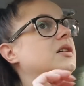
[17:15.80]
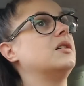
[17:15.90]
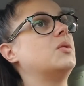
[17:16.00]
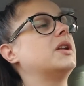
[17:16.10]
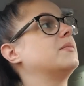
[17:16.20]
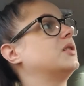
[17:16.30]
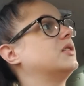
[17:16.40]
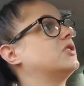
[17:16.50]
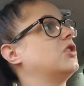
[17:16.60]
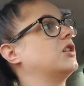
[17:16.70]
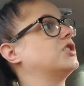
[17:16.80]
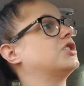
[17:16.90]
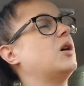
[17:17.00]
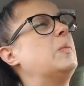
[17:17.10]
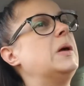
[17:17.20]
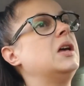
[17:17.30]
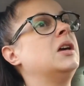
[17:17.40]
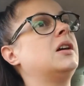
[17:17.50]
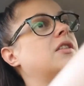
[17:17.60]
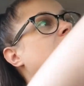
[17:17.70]
when I'm gonna start
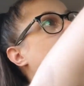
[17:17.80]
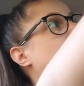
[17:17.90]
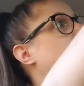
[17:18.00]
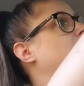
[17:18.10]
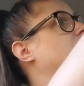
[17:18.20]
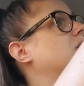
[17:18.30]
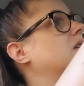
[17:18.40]
shopping. I think I remember it